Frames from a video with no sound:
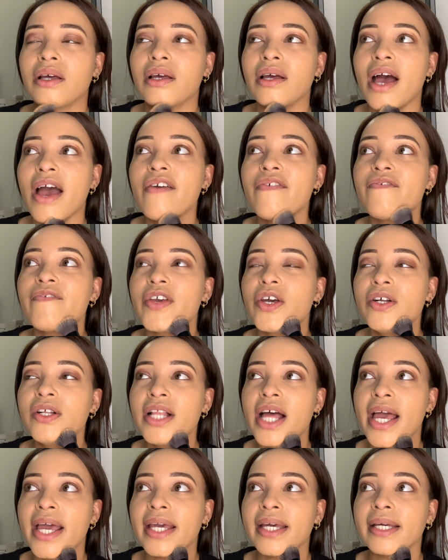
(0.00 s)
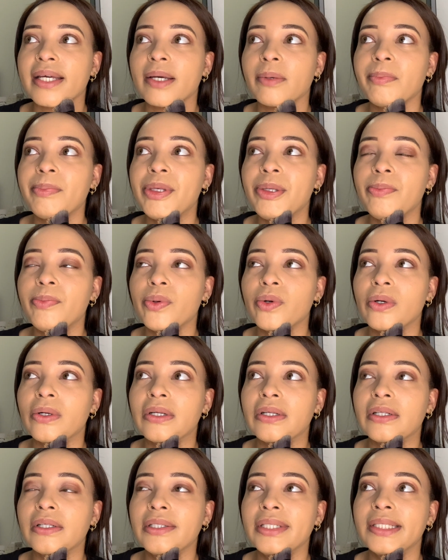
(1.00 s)
I feel like
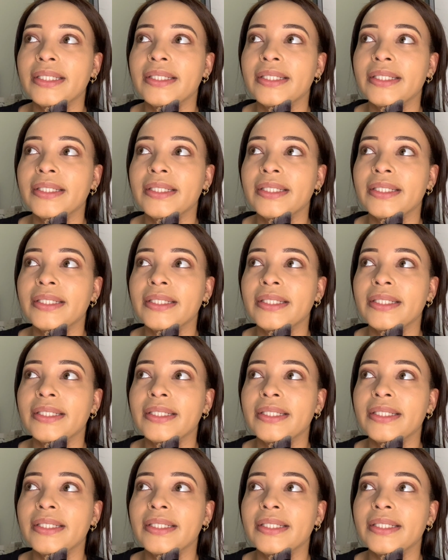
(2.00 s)
people